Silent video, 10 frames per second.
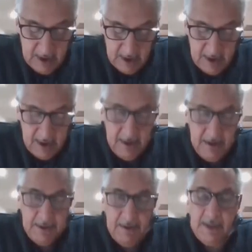
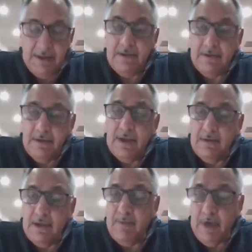So I think those are
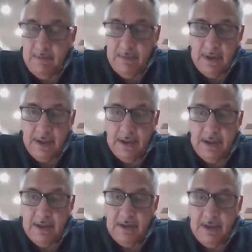good appointments. I
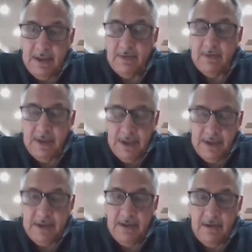think that will
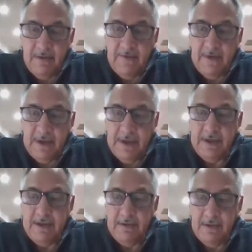instill confidence.
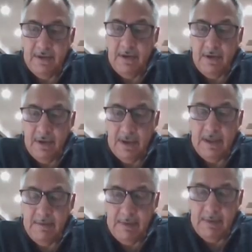I think those are all
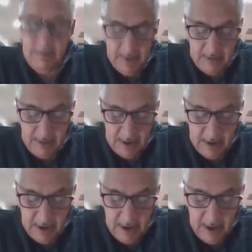capable
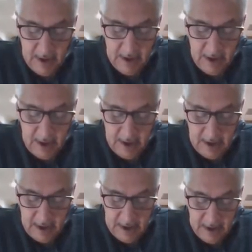people.
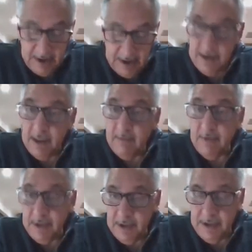I think certainly
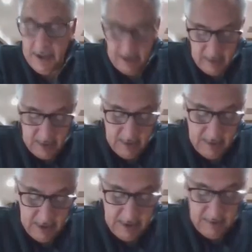business can work
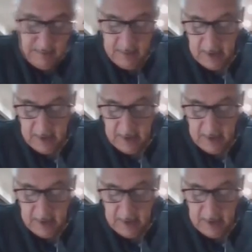with.